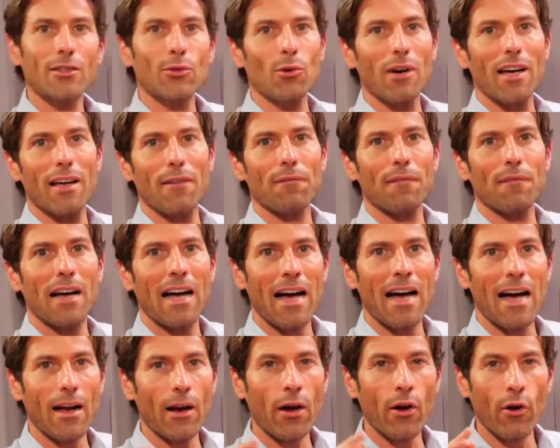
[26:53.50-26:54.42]
have
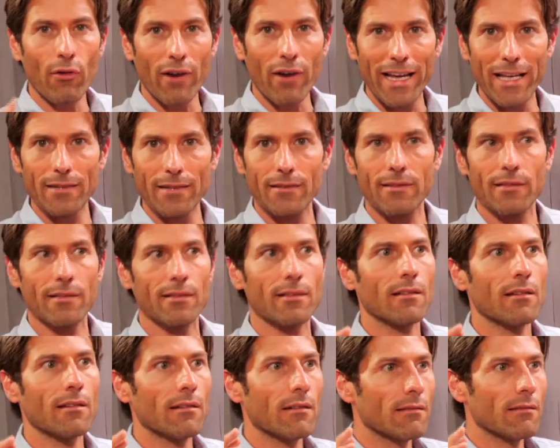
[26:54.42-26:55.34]
a great
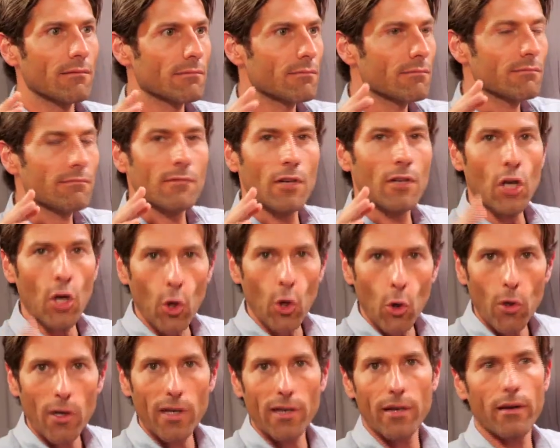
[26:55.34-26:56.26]

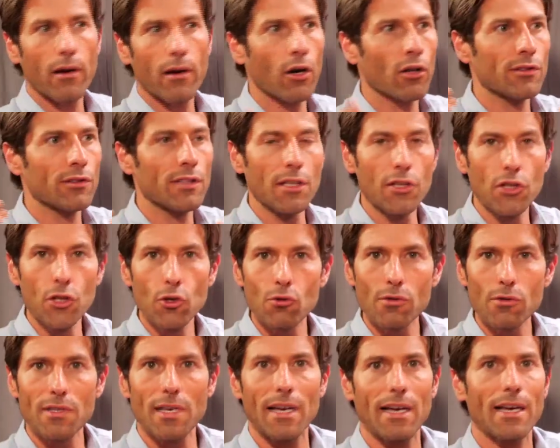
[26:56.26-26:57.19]
look on the
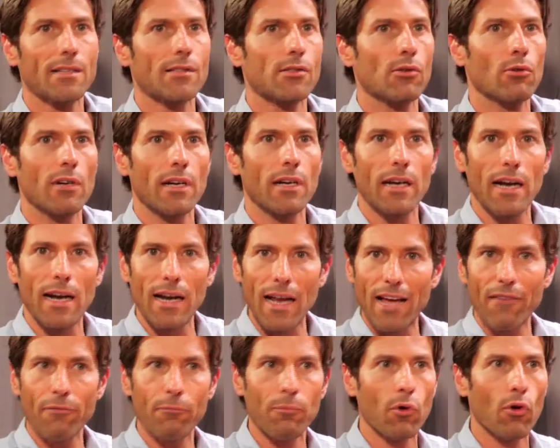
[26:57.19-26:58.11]
newscast or in a
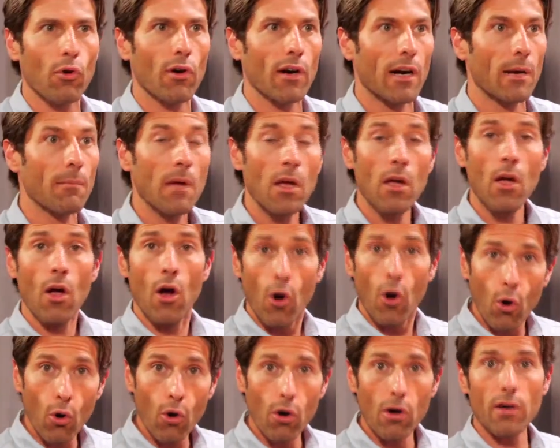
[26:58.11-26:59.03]
live program,
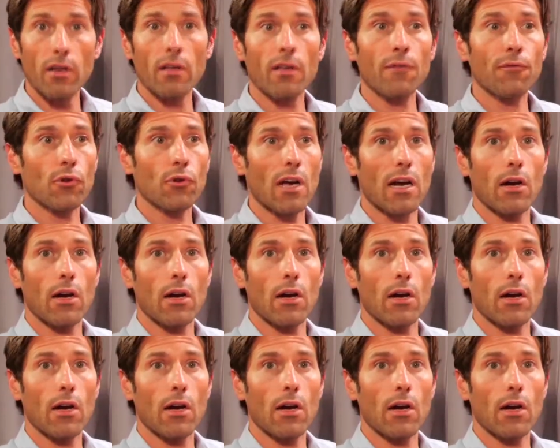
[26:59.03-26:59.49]
or if you are